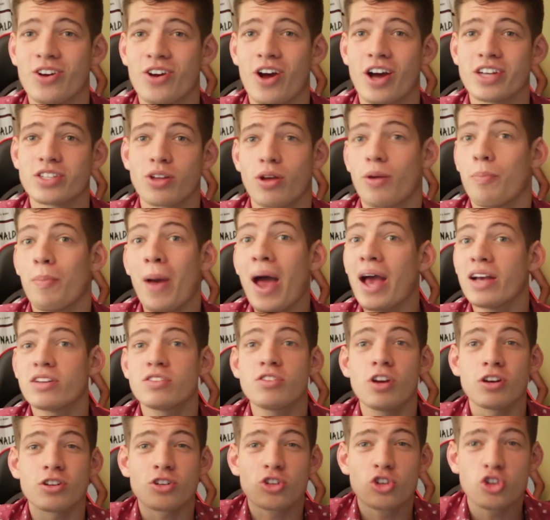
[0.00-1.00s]
though, guys,
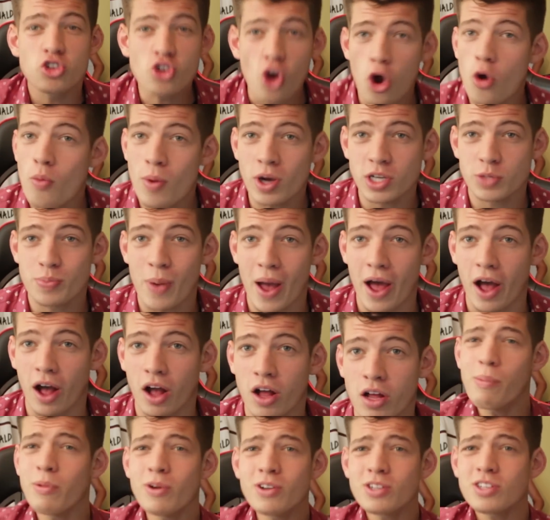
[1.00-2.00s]
Pat's got so much better.
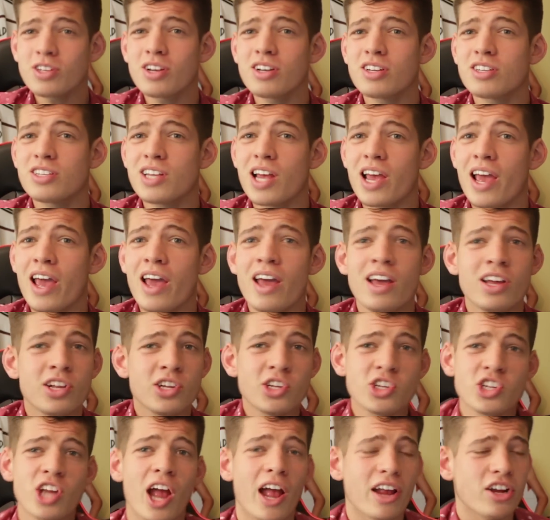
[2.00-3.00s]
But I'm not just gonna sit here,
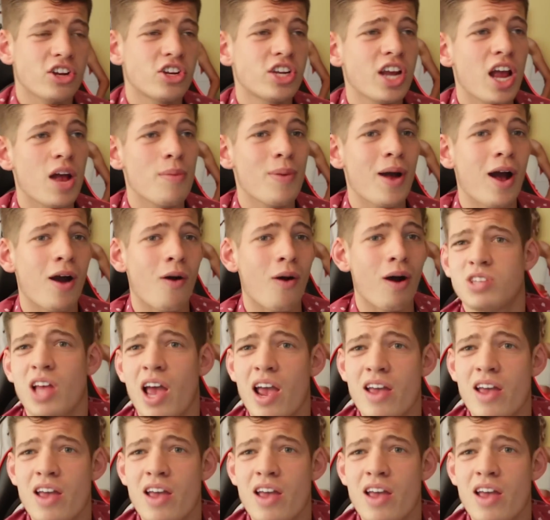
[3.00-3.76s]
chat shit about